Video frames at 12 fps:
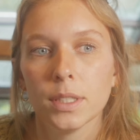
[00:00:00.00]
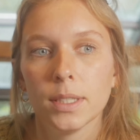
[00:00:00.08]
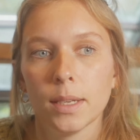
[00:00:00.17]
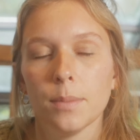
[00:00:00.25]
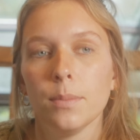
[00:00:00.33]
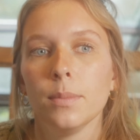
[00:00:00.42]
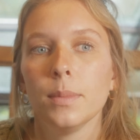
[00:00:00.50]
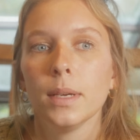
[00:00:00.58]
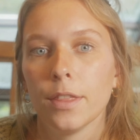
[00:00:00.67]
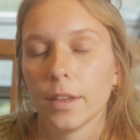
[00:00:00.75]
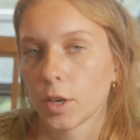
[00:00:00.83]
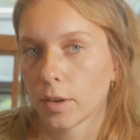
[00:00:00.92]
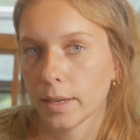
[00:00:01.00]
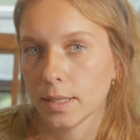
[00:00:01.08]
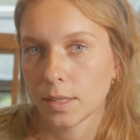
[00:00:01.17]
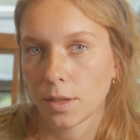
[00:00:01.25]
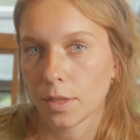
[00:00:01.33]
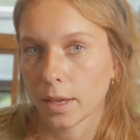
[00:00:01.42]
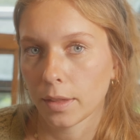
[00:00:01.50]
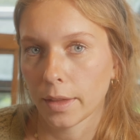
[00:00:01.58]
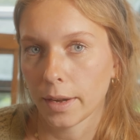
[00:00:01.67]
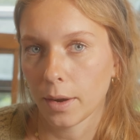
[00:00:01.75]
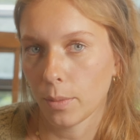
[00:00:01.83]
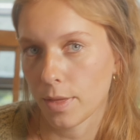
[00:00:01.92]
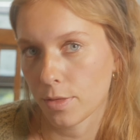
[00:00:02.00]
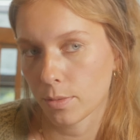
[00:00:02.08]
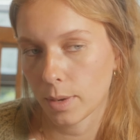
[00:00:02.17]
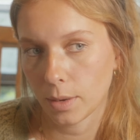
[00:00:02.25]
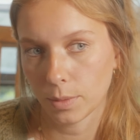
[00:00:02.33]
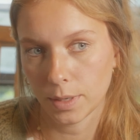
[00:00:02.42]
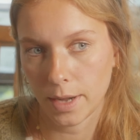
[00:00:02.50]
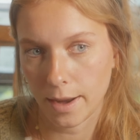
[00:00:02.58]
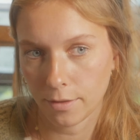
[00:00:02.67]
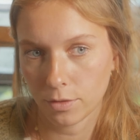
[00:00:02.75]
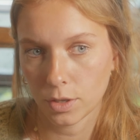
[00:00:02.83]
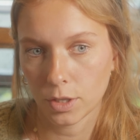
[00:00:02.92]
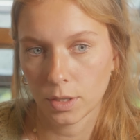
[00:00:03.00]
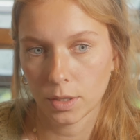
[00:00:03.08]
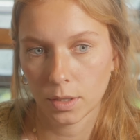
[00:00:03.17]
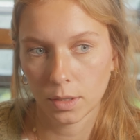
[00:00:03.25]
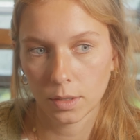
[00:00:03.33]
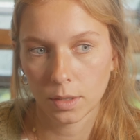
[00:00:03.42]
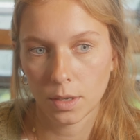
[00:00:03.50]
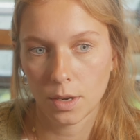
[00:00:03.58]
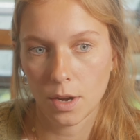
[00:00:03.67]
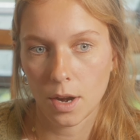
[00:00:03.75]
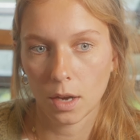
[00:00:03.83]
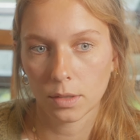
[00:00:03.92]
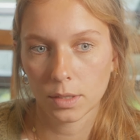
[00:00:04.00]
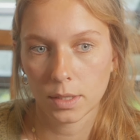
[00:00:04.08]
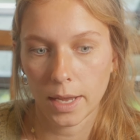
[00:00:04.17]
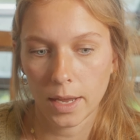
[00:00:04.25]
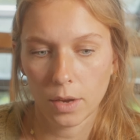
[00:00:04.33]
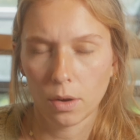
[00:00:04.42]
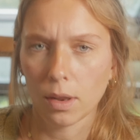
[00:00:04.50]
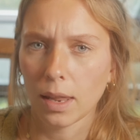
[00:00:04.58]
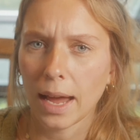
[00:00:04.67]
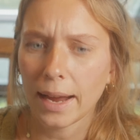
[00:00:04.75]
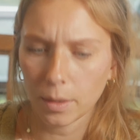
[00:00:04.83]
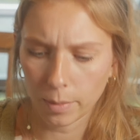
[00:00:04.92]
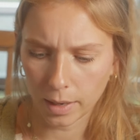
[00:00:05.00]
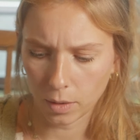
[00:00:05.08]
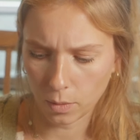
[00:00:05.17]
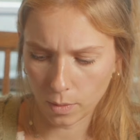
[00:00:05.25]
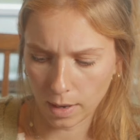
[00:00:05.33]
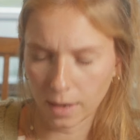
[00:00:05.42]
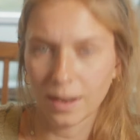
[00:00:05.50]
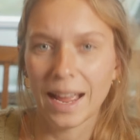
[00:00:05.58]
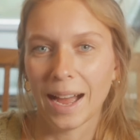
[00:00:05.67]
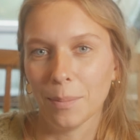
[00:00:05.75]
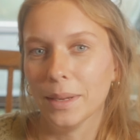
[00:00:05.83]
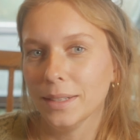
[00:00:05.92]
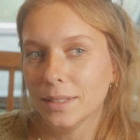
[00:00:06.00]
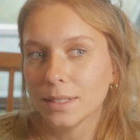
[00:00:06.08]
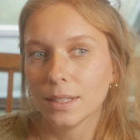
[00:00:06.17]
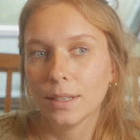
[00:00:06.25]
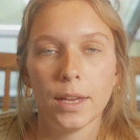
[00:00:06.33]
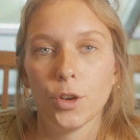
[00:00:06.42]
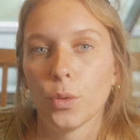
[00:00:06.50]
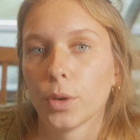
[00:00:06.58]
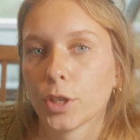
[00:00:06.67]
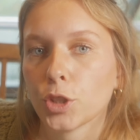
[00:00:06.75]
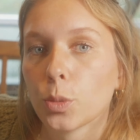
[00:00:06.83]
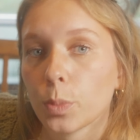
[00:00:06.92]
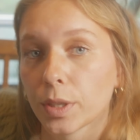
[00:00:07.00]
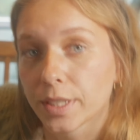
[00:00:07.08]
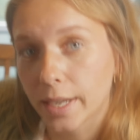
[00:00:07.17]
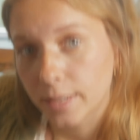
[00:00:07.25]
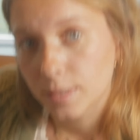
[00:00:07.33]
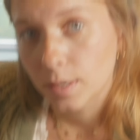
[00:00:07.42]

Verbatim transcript: dim the crazy thing that I went through. I will never not say or lie about what happened in order to protect